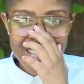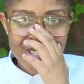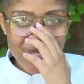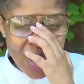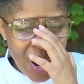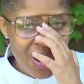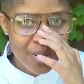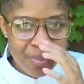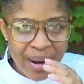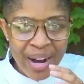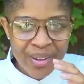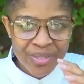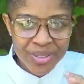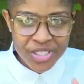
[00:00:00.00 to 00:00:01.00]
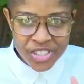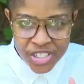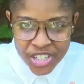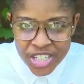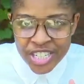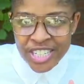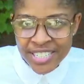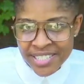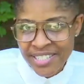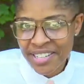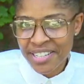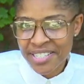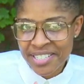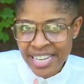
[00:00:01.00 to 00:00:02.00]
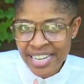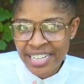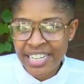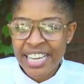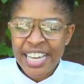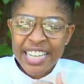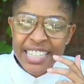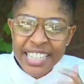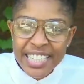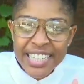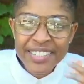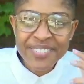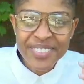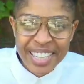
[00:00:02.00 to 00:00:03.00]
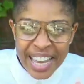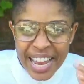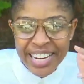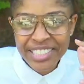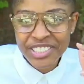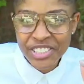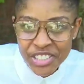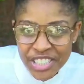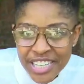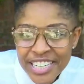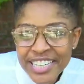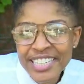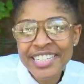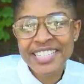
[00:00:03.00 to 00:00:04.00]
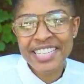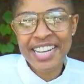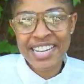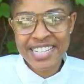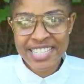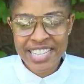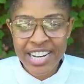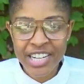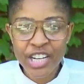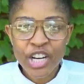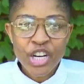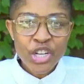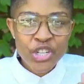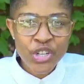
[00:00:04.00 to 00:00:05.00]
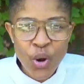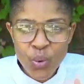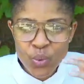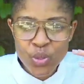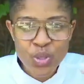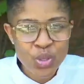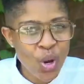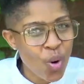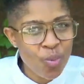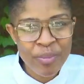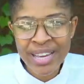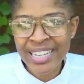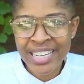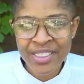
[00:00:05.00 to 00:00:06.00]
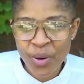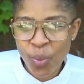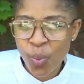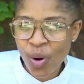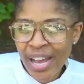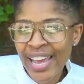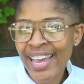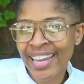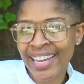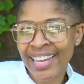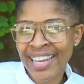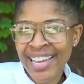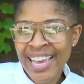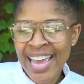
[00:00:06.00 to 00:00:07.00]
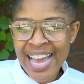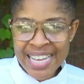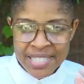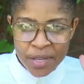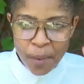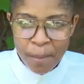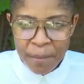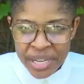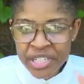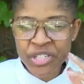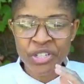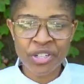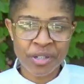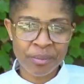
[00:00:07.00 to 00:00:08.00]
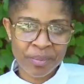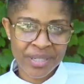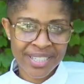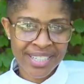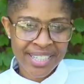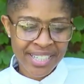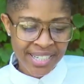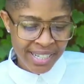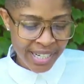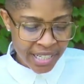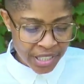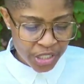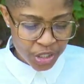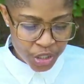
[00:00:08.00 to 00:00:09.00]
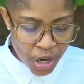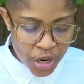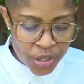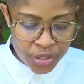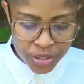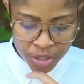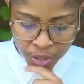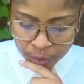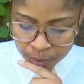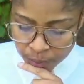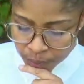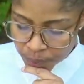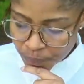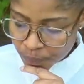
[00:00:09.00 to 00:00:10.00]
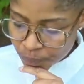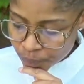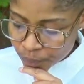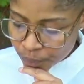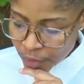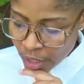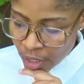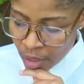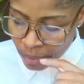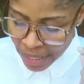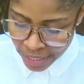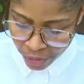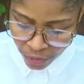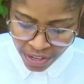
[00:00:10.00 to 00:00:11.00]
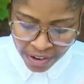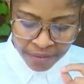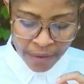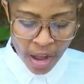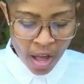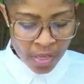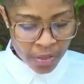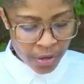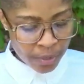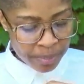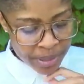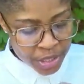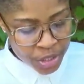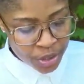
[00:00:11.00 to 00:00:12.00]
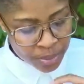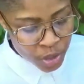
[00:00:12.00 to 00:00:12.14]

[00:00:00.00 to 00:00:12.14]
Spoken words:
taught about Jesus and lived like Jesus and showed so many the way as a bishop in the church. My grandfather, Bishop